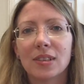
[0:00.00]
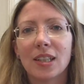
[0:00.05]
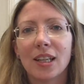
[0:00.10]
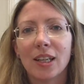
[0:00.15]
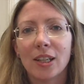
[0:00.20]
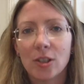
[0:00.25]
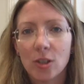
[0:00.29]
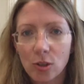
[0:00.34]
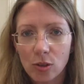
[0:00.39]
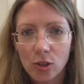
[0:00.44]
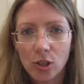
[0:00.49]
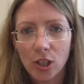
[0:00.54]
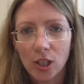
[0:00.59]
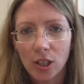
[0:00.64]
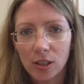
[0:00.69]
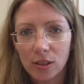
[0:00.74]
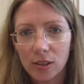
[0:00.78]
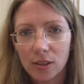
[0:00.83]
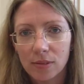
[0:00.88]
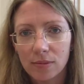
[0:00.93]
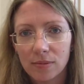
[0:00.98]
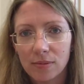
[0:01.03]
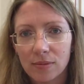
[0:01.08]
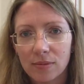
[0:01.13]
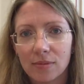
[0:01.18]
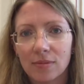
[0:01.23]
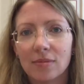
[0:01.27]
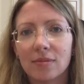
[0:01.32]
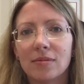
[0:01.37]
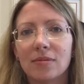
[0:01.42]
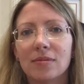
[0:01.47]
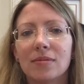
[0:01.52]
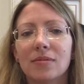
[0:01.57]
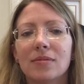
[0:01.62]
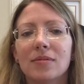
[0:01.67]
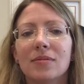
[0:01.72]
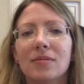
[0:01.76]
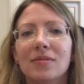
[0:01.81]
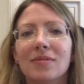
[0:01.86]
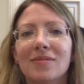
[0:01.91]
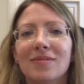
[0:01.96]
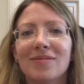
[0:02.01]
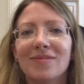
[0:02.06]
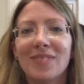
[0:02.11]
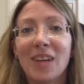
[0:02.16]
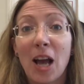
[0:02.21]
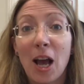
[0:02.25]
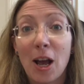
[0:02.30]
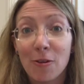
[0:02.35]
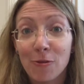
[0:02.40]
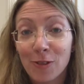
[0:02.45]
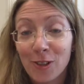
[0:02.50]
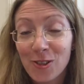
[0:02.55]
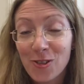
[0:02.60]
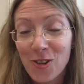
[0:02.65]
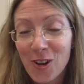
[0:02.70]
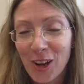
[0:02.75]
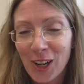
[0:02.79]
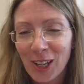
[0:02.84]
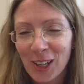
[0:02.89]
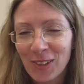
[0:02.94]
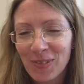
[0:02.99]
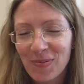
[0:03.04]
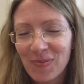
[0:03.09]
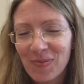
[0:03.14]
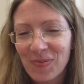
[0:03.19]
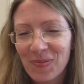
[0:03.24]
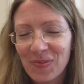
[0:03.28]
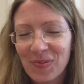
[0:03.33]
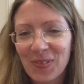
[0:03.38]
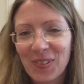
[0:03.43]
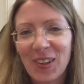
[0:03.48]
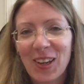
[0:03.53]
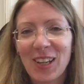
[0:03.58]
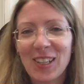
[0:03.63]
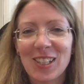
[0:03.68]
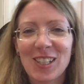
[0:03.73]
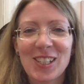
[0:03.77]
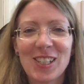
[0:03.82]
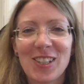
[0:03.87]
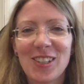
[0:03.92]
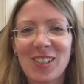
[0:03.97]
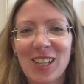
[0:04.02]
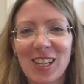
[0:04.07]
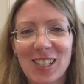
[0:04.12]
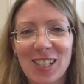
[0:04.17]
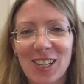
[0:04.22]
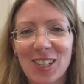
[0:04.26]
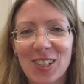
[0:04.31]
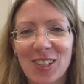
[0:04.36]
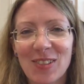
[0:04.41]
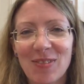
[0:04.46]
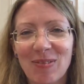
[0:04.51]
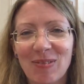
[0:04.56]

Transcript: and your child. Have fun trying, and I'll see you next session.